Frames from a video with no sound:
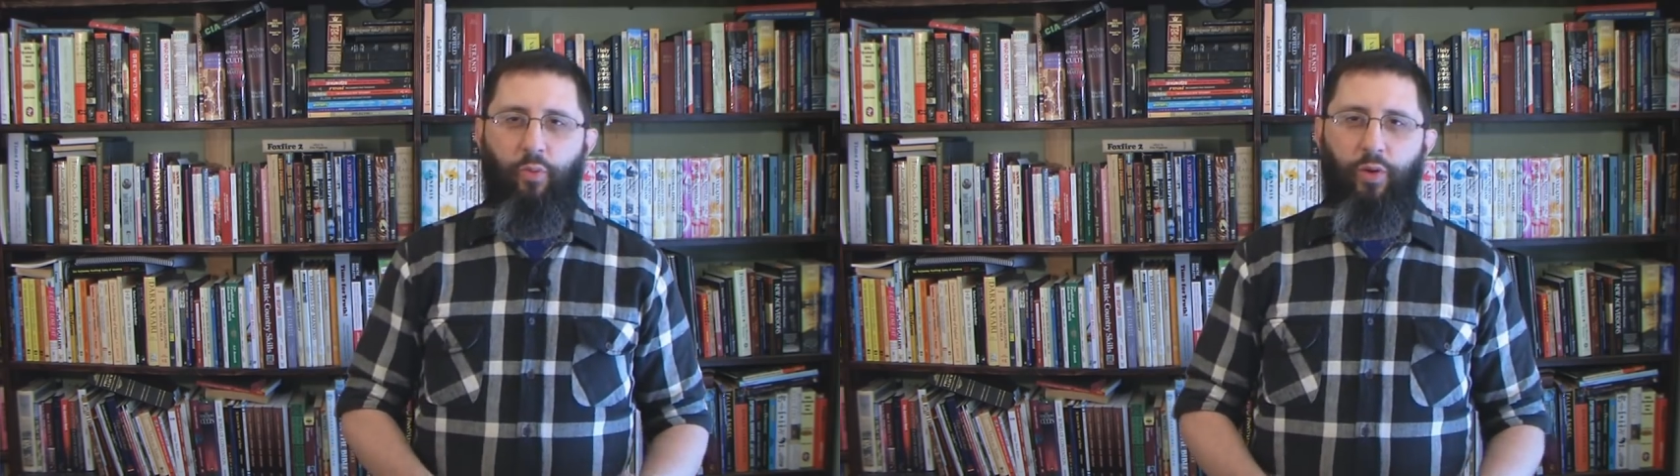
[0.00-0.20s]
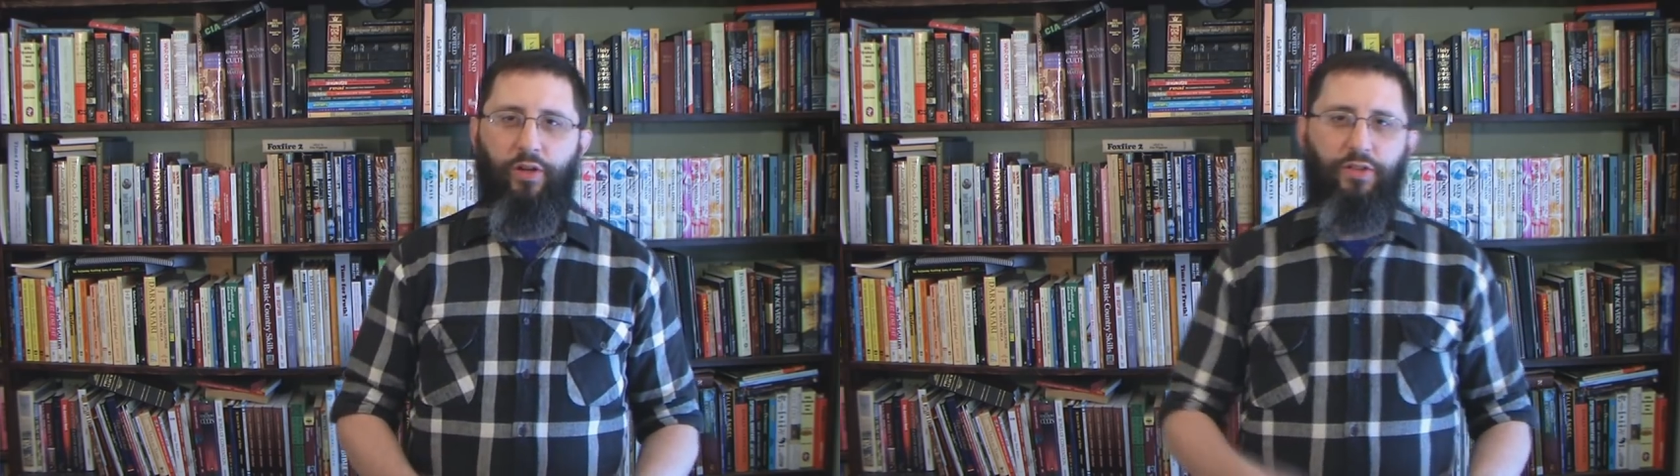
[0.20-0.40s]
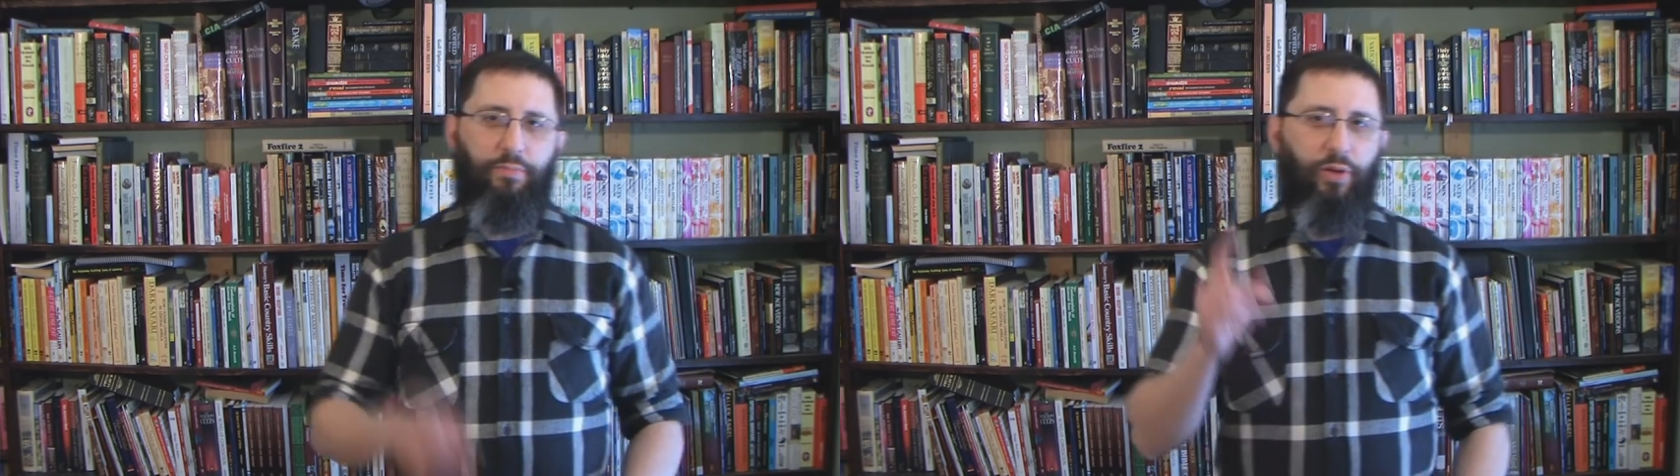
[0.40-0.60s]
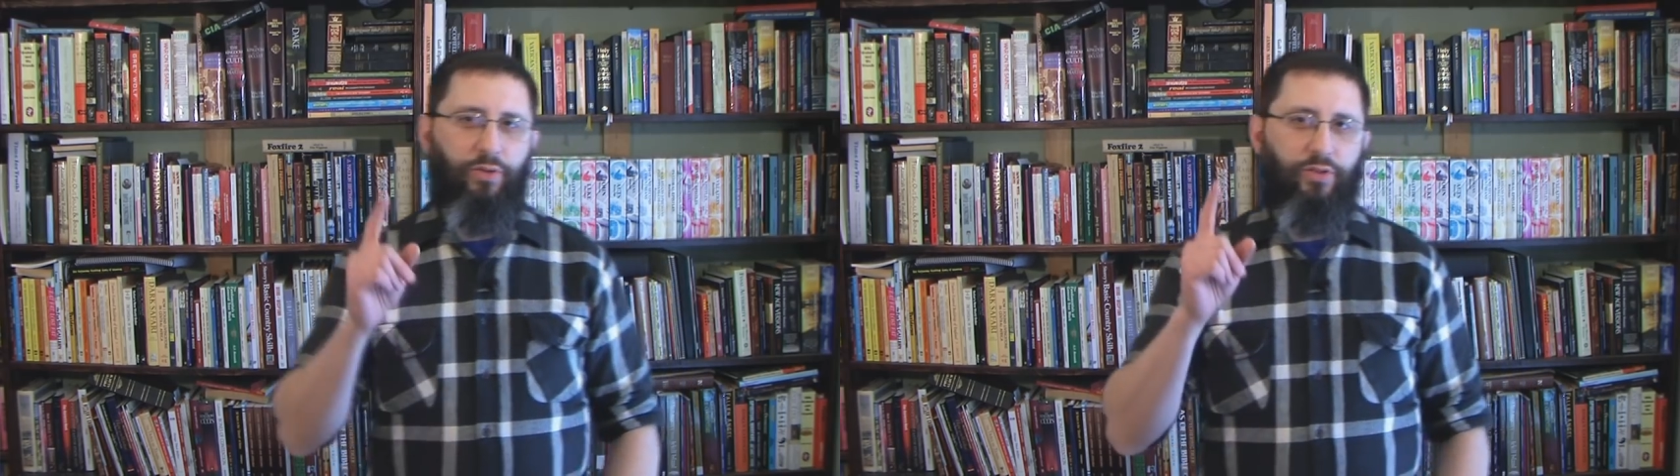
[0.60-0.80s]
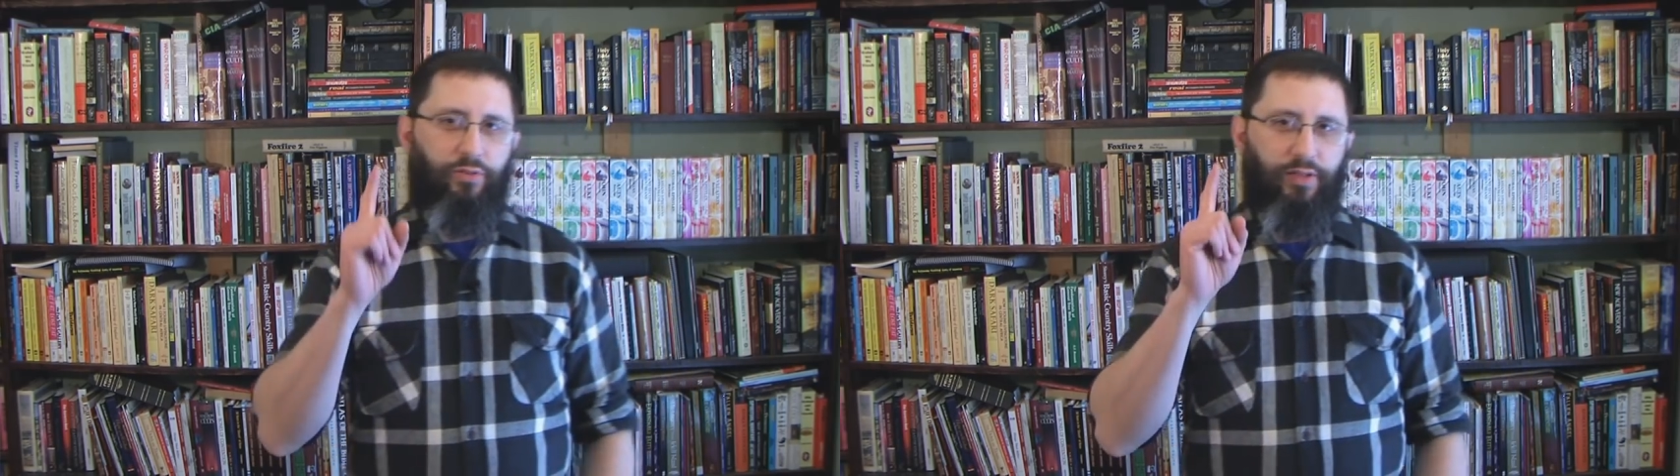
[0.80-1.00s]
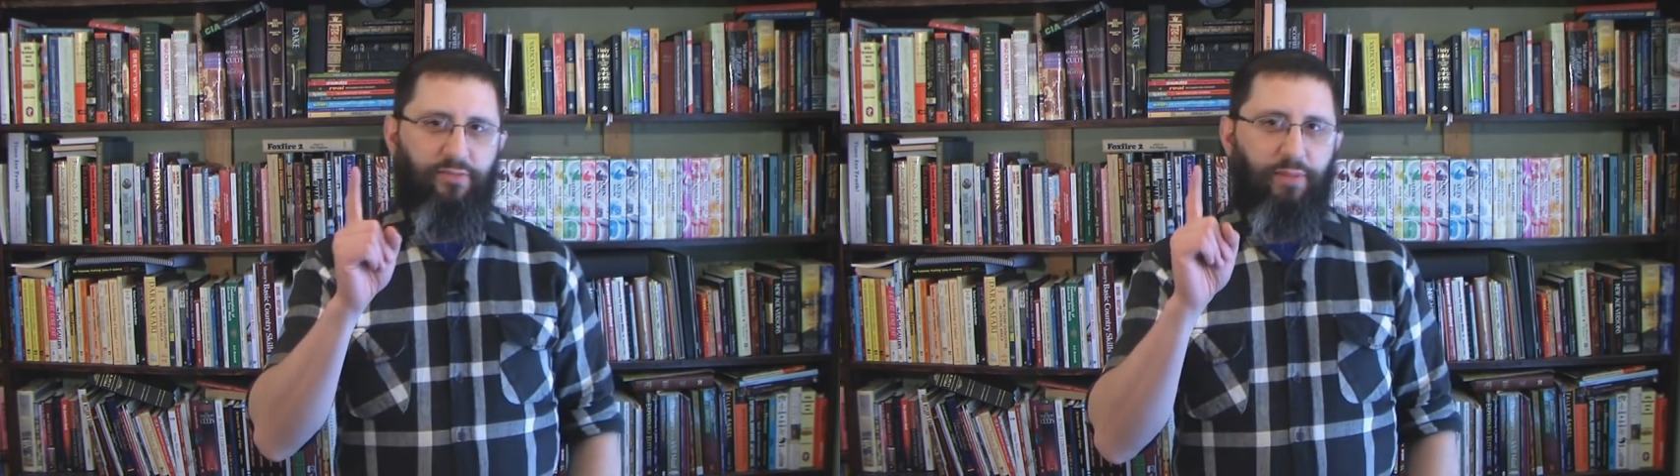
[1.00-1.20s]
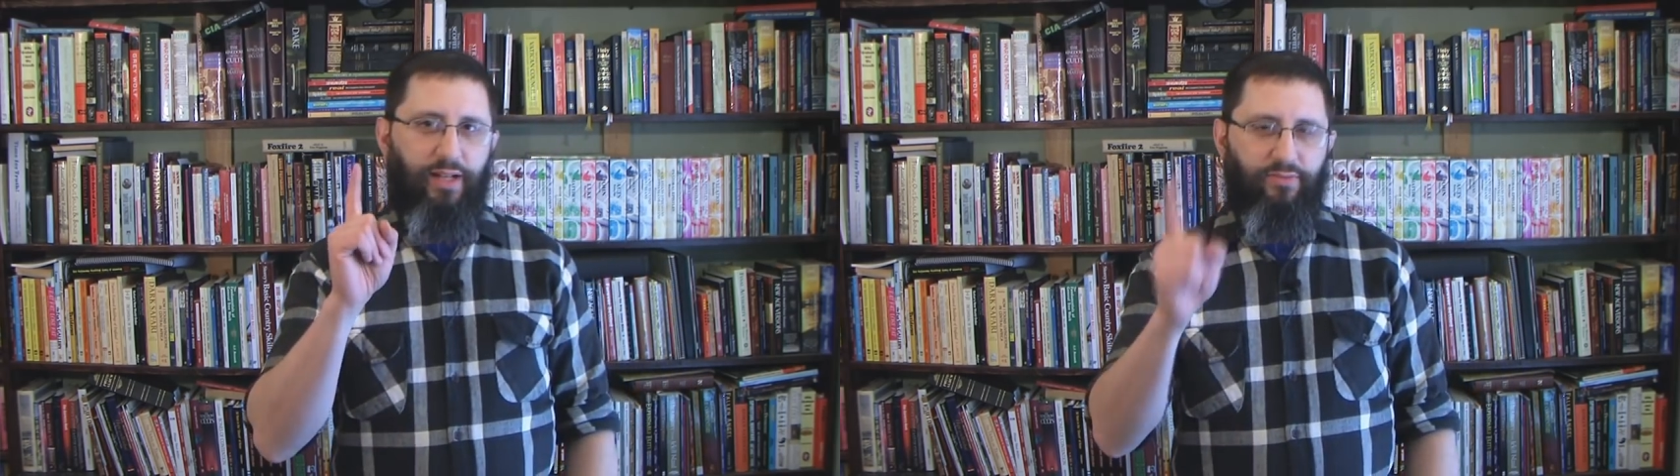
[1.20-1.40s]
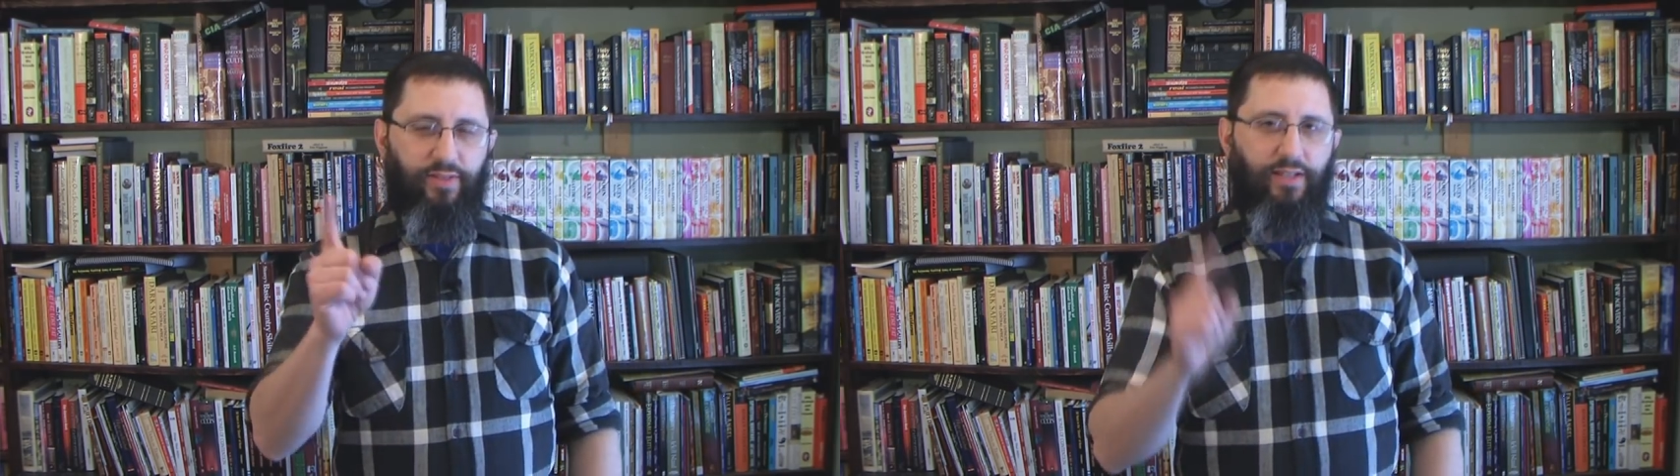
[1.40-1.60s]
We're supposed to live
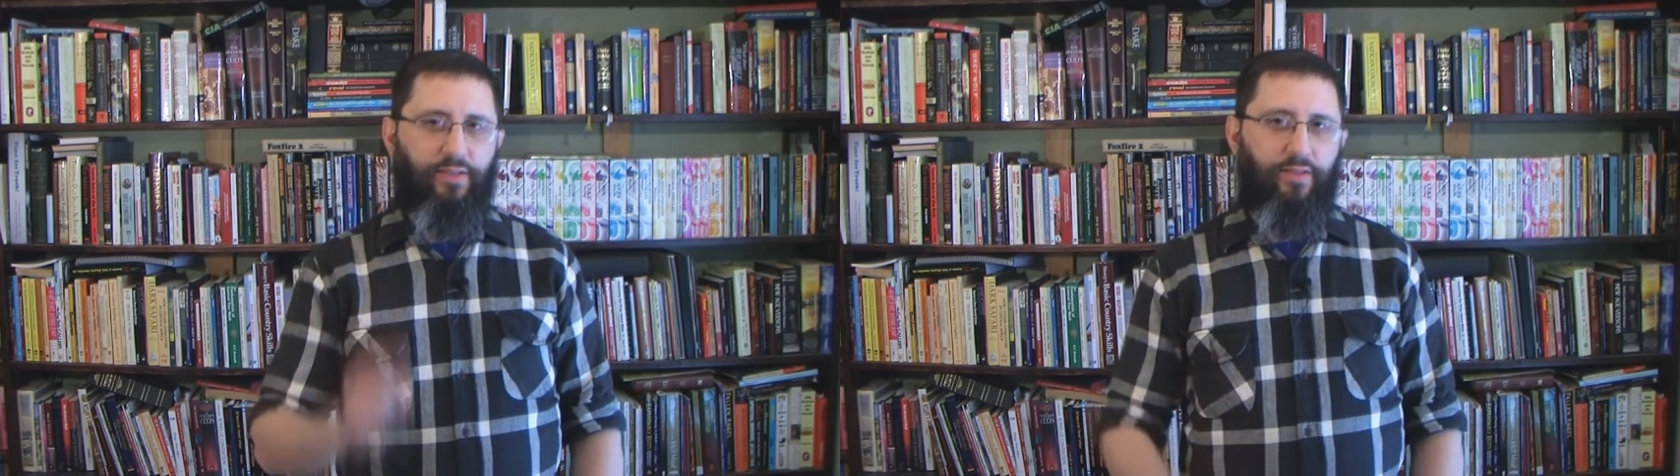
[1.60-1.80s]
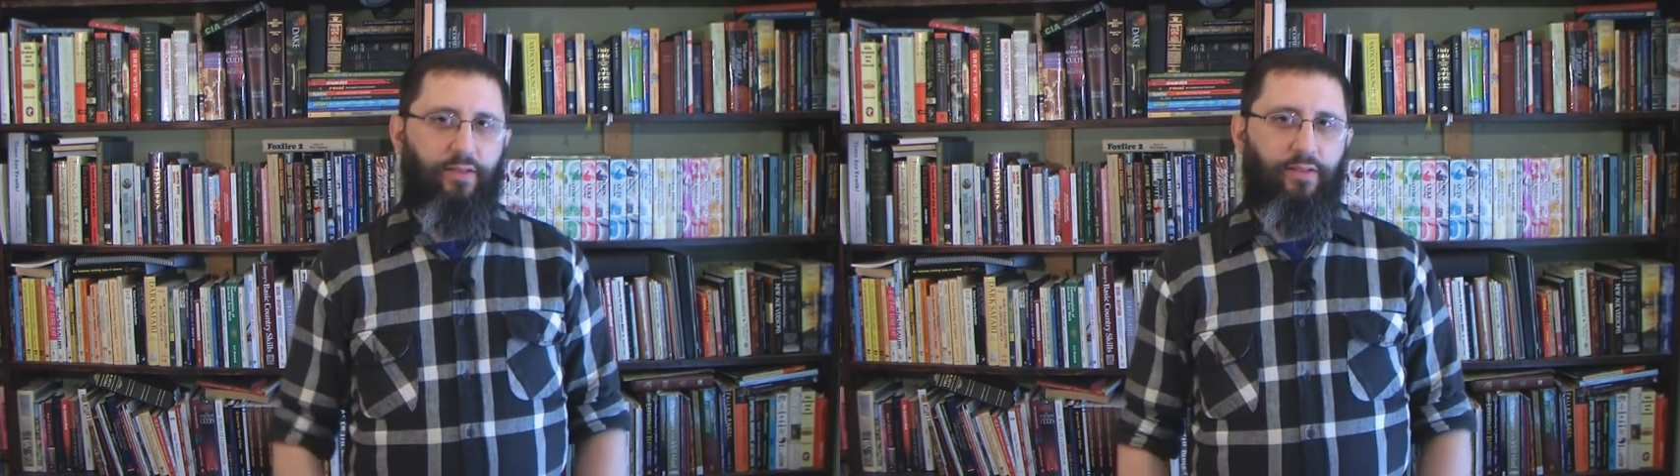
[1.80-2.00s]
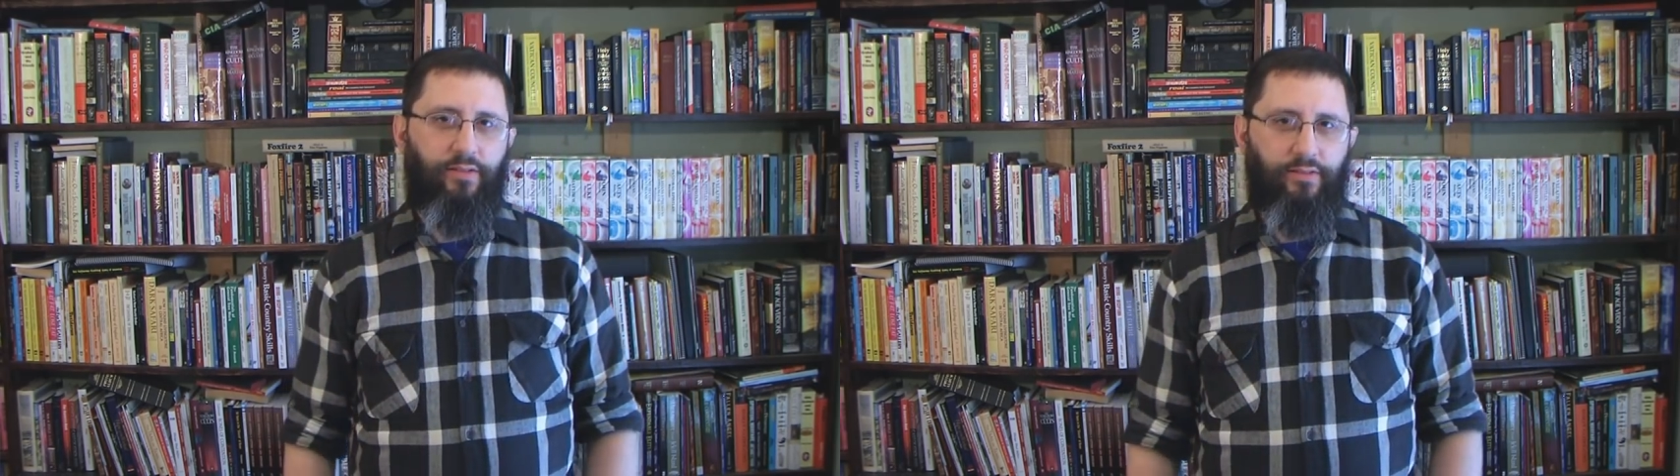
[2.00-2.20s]
by faith.